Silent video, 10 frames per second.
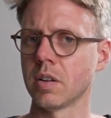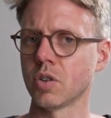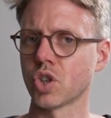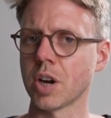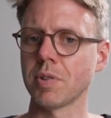
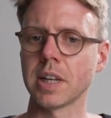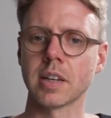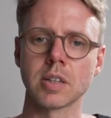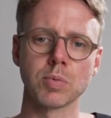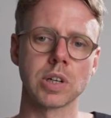Generally,
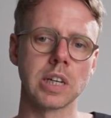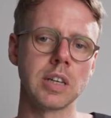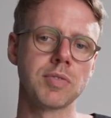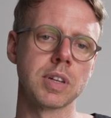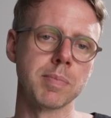this would
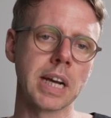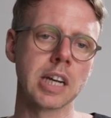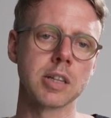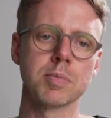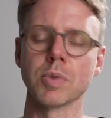leave the
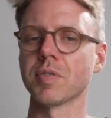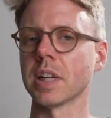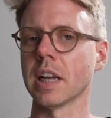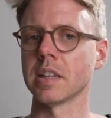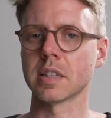mechanism of the
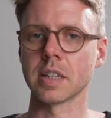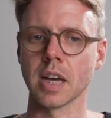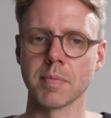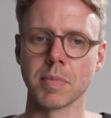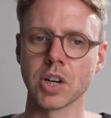
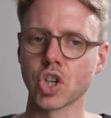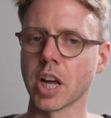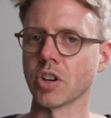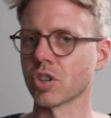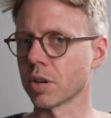LSTM
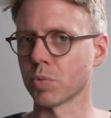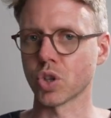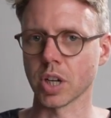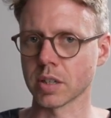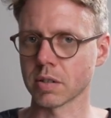unchanged. It would
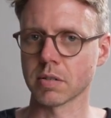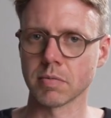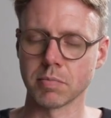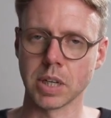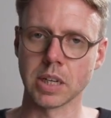just
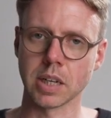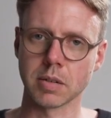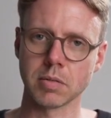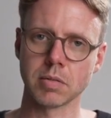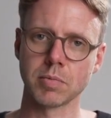mean that
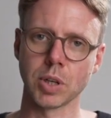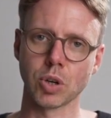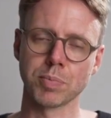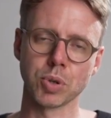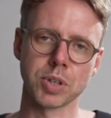we're
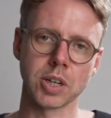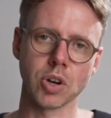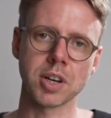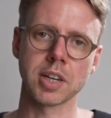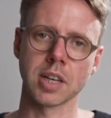computing
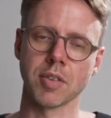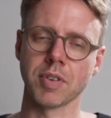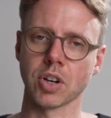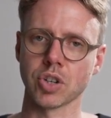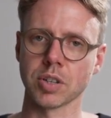nonlinear
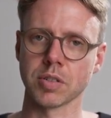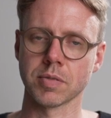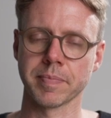functions.